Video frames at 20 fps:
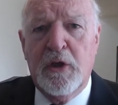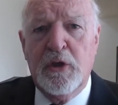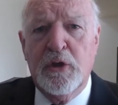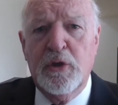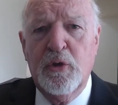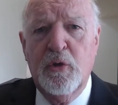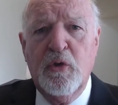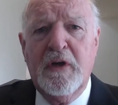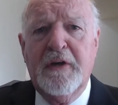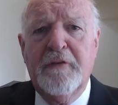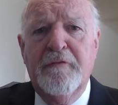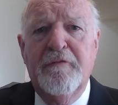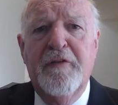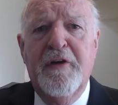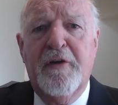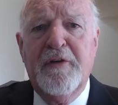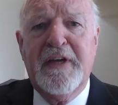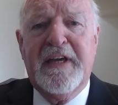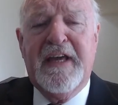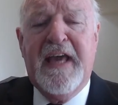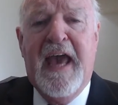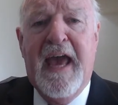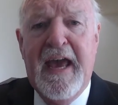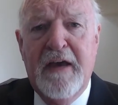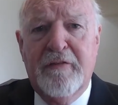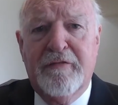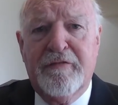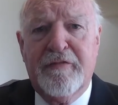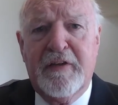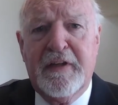look very
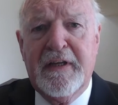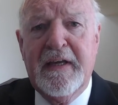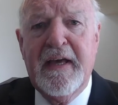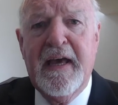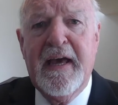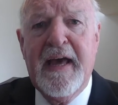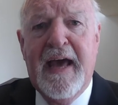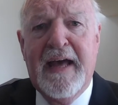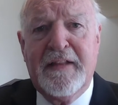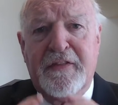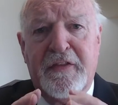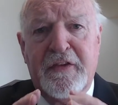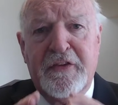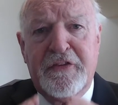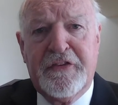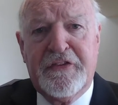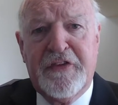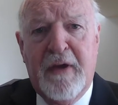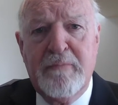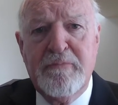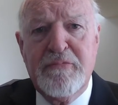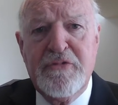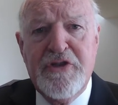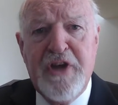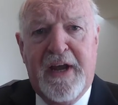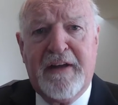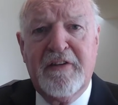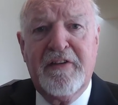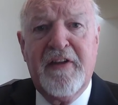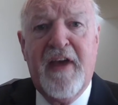carefully at the
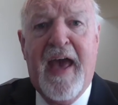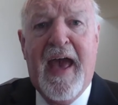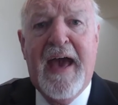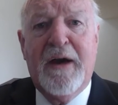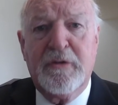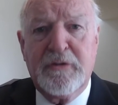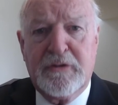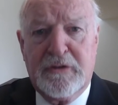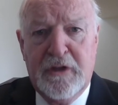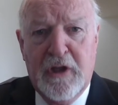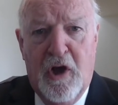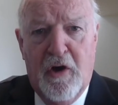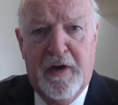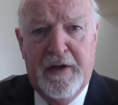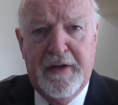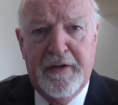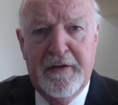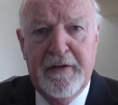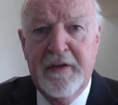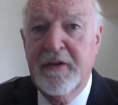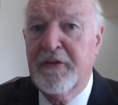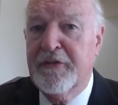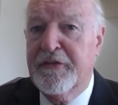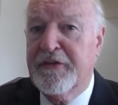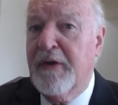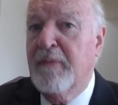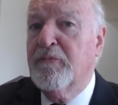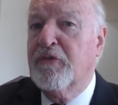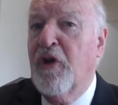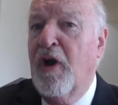subject outline,
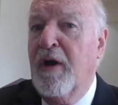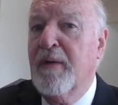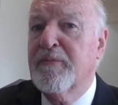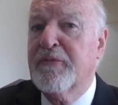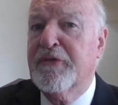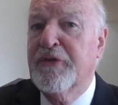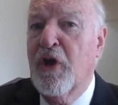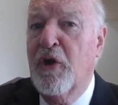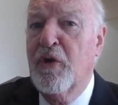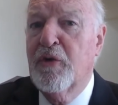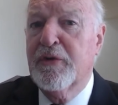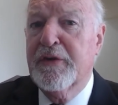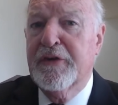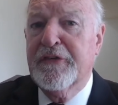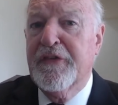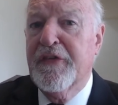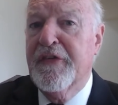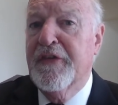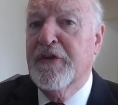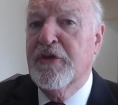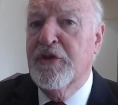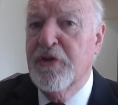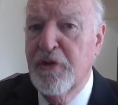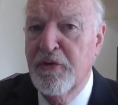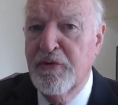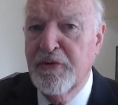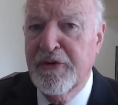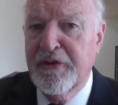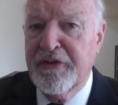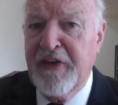sometimes known as the
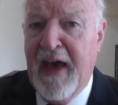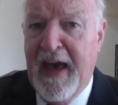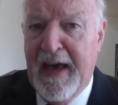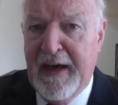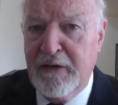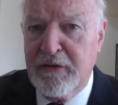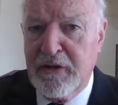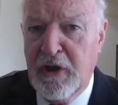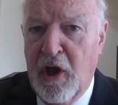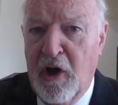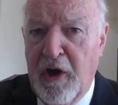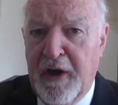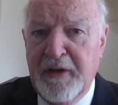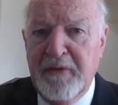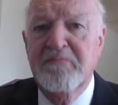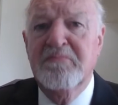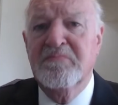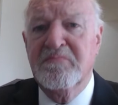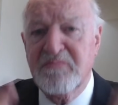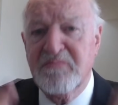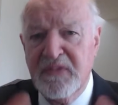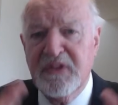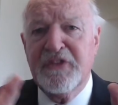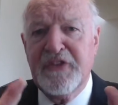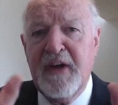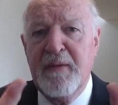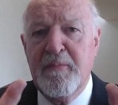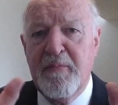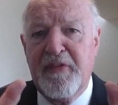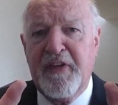unit outline.
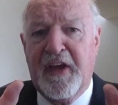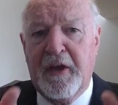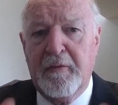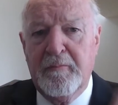Same thing.